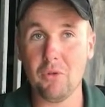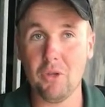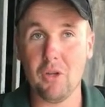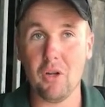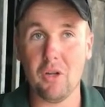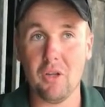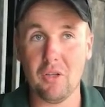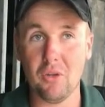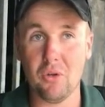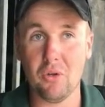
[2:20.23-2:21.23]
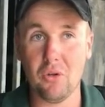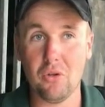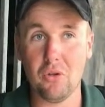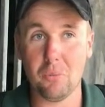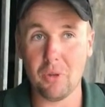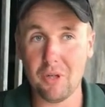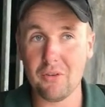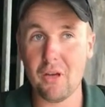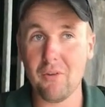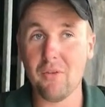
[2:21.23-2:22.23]
that you're pretty
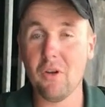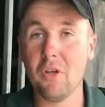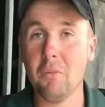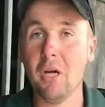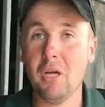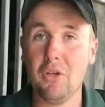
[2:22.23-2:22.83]
safe on them.